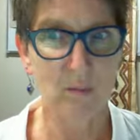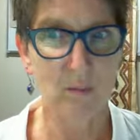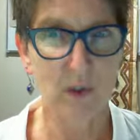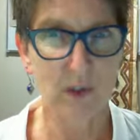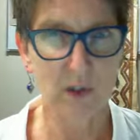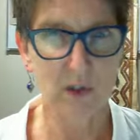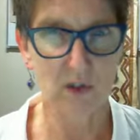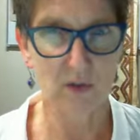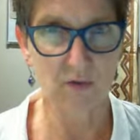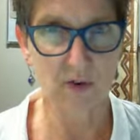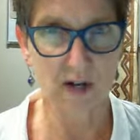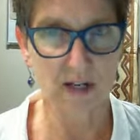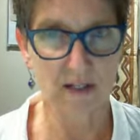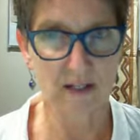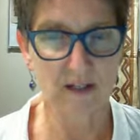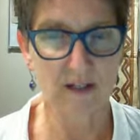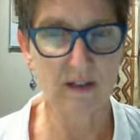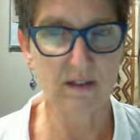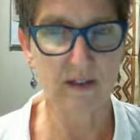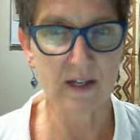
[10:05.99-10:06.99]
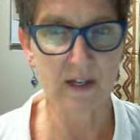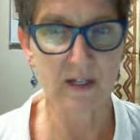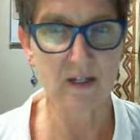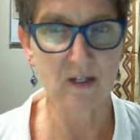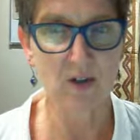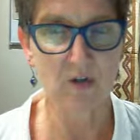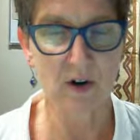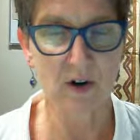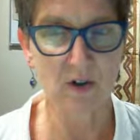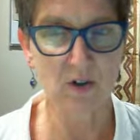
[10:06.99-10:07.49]
will address these
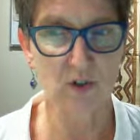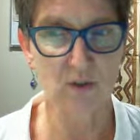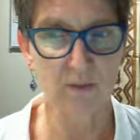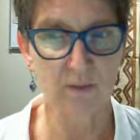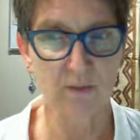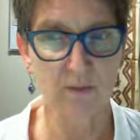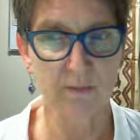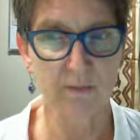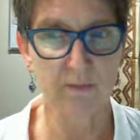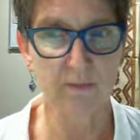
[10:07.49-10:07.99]
structural